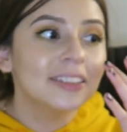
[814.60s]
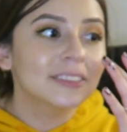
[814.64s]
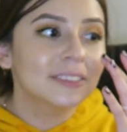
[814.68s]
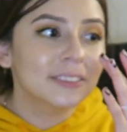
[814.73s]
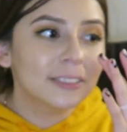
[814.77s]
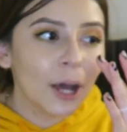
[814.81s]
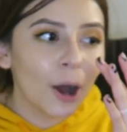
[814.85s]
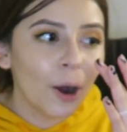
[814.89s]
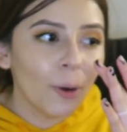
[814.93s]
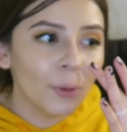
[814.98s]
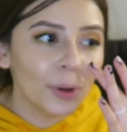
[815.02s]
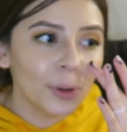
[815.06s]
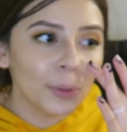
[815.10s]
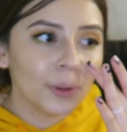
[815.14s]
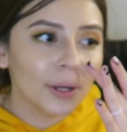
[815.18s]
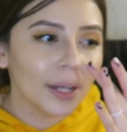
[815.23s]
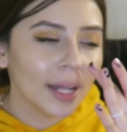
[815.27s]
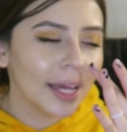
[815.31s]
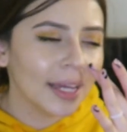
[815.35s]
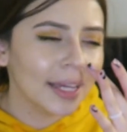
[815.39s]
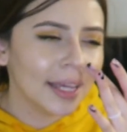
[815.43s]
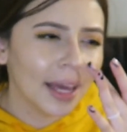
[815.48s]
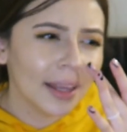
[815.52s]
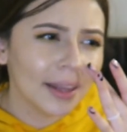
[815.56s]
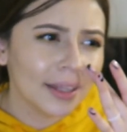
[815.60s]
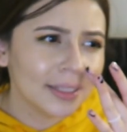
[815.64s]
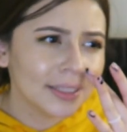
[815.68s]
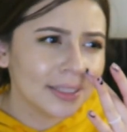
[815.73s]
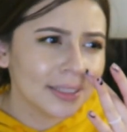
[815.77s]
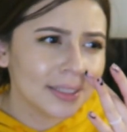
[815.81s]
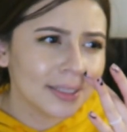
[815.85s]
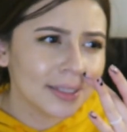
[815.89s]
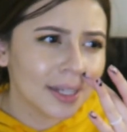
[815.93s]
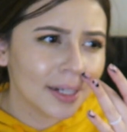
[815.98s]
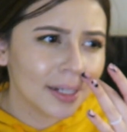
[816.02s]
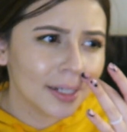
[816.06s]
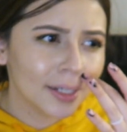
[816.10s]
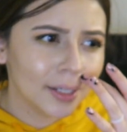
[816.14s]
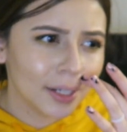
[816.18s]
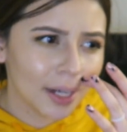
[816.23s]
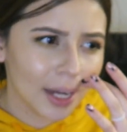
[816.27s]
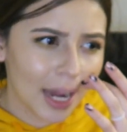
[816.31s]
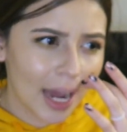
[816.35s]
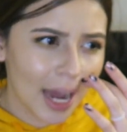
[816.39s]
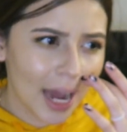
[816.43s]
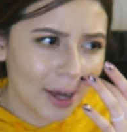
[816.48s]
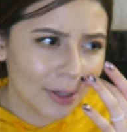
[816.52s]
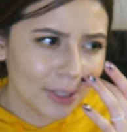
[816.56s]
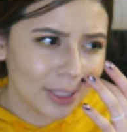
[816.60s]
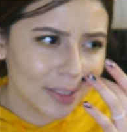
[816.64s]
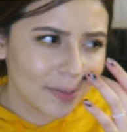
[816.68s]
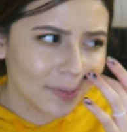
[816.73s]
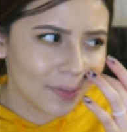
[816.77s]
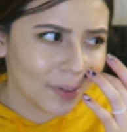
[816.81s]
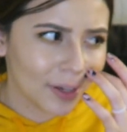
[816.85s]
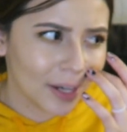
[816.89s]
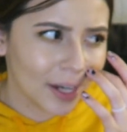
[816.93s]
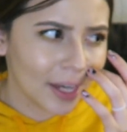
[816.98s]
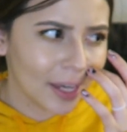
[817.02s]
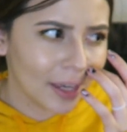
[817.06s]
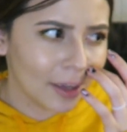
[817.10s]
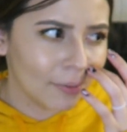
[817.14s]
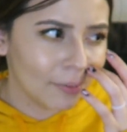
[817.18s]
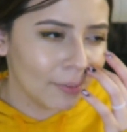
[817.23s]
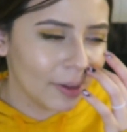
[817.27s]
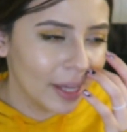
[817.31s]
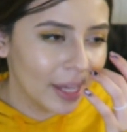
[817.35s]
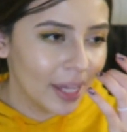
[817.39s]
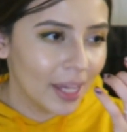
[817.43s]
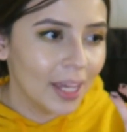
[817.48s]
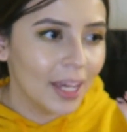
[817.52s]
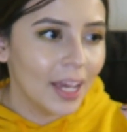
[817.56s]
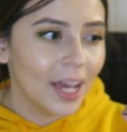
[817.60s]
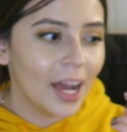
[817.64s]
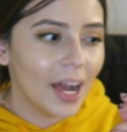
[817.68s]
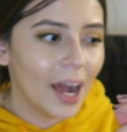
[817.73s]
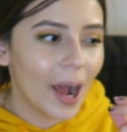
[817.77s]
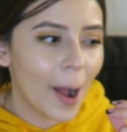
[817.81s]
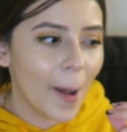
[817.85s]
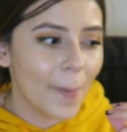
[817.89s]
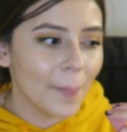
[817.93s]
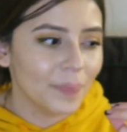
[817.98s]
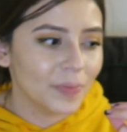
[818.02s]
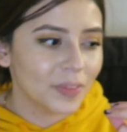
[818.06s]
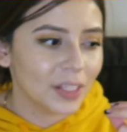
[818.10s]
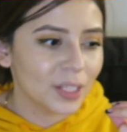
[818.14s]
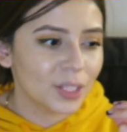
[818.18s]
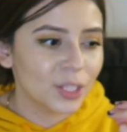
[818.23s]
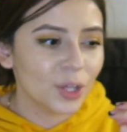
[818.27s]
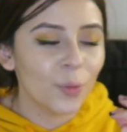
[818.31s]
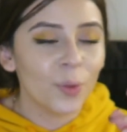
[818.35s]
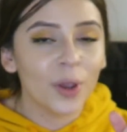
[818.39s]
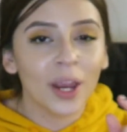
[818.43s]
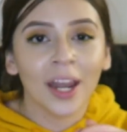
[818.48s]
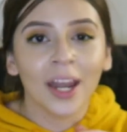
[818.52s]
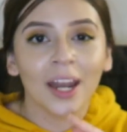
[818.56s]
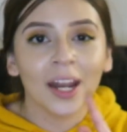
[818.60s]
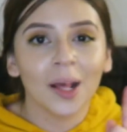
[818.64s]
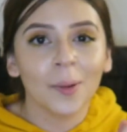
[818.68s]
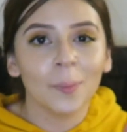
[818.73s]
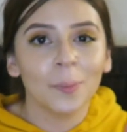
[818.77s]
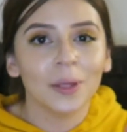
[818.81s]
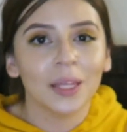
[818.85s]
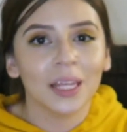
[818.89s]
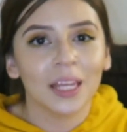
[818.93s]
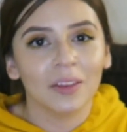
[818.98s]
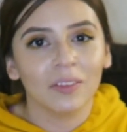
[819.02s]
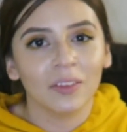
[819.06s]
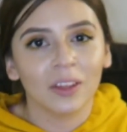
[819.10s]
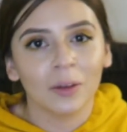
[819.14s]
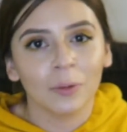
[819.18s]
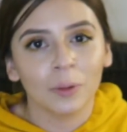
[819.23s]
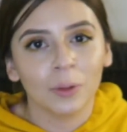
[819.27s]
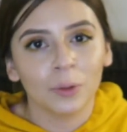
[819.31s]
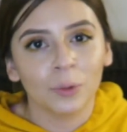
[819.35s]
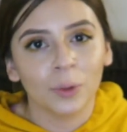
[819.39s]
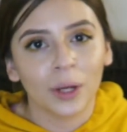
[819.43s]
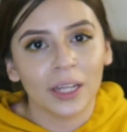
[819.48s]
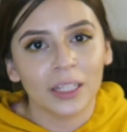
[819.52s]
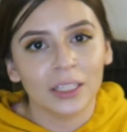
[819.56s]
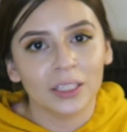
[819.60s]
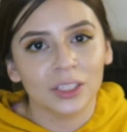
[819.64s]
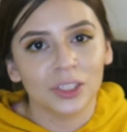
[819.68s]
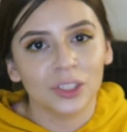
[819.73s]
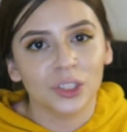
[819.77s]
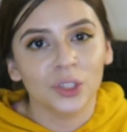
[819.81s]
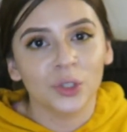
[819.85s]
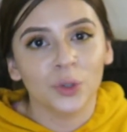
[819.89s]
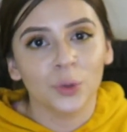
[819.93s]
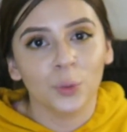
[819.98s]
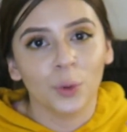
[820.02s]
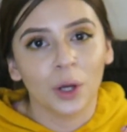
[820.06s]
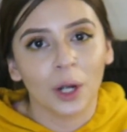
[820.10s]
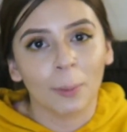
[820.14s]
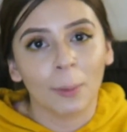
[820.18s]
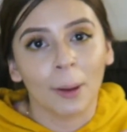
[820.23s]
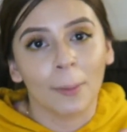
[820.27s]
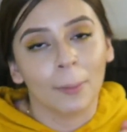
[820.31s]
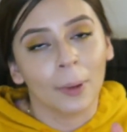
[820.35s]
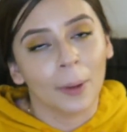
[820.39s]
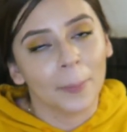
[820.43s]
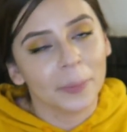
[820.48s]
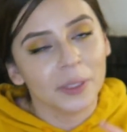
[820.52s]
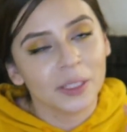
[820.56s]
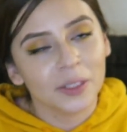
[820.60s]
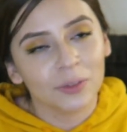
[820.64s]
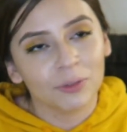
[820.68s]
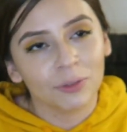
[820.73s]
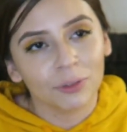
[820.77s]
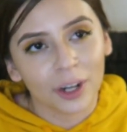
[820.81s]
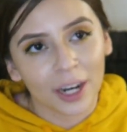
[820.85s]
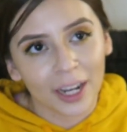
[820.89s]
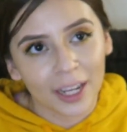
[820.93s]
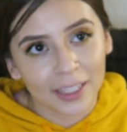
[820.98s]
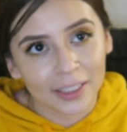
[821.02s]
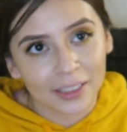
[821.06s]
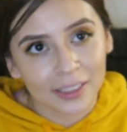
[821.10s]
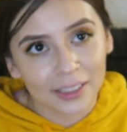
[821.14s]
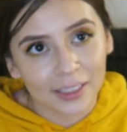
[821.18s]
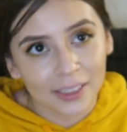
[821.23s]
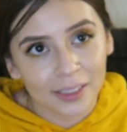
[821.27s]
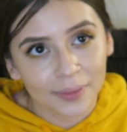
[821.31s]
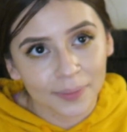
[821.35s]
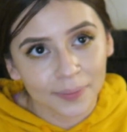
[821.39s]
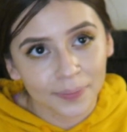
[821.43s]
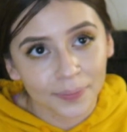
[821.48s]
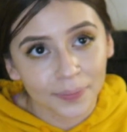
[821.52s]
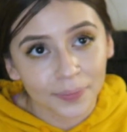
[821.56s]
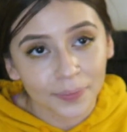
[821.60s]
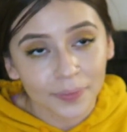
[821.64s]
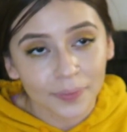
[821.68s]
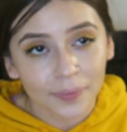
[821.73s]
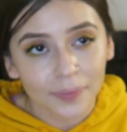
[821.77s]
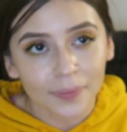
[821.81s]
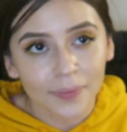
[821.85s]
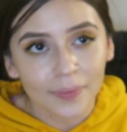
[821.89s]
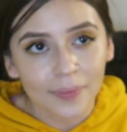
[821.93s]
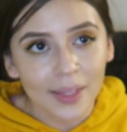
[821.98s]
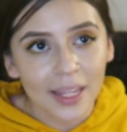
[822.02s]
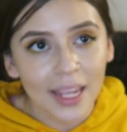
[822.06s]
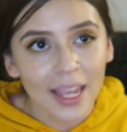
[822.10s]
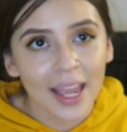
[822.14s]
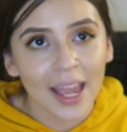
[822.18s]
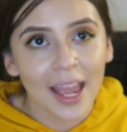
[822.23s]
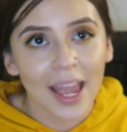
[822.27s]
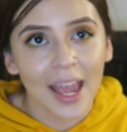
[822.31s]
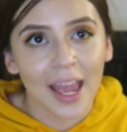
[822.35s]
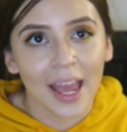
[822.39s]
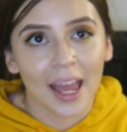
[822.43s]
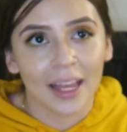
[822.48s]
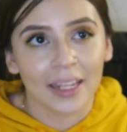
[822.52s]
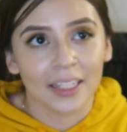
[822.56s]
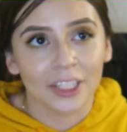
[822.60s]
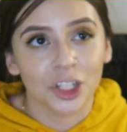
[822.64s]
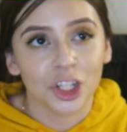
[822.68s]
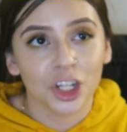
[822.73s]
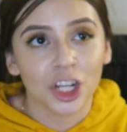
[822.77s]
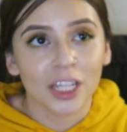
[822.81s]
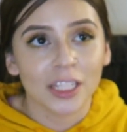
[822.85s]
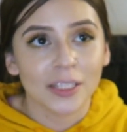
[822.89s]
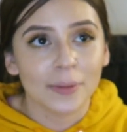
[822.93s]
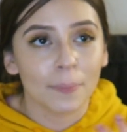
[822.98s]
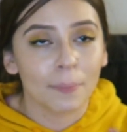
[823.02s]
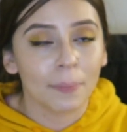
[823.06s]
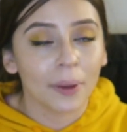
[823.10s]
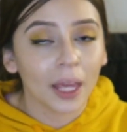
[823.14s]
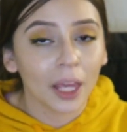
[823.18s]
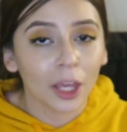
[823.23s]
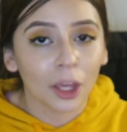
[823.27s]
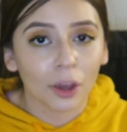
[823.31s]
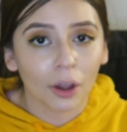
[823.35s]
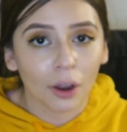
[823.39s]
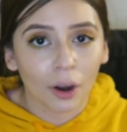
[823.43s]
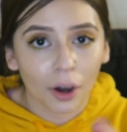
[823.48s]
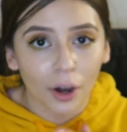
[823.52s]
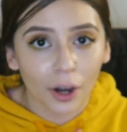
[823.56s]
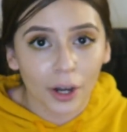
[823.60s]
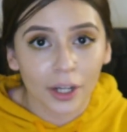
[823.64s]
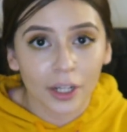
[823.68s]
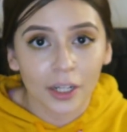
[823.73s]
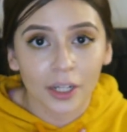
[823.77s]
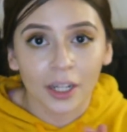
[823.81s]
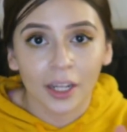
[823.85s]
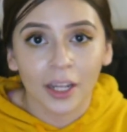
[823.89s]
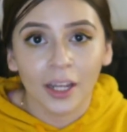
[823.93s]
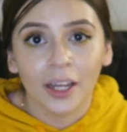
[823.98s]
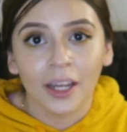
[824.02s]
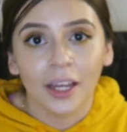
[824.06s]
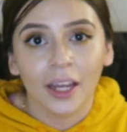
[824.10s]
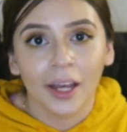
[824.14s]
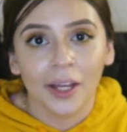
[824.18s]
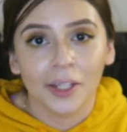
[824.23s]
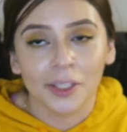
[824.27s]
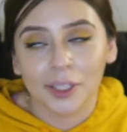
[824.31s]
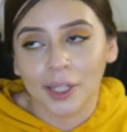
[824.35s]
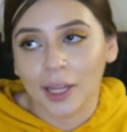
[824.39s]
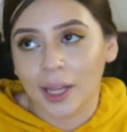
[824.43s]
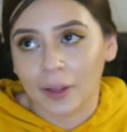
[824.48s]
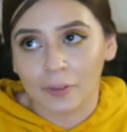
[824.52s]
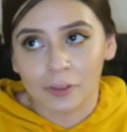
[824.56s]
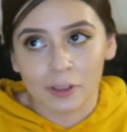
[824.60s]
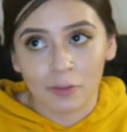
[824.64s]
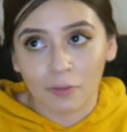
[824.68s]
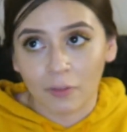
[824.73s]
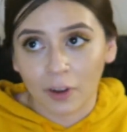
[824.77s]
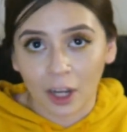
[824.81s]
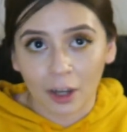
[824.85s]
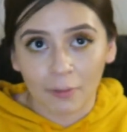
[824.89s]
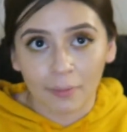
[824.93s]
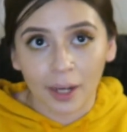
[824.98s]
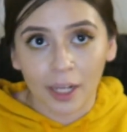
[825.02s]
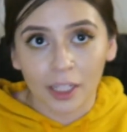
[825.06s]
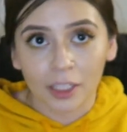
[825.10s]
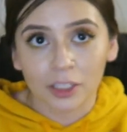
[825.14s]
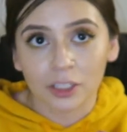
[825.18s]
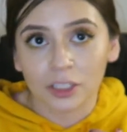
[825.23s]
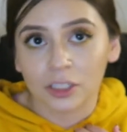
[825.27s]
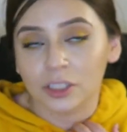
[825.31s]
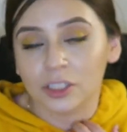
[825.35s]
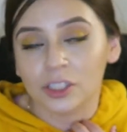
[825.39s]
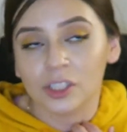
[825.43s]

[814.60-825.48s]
So we were like, yeah, this is not a good house for him. So we ended up giving him away to one of my mom's friends, and she has a big yard and she loves him very much.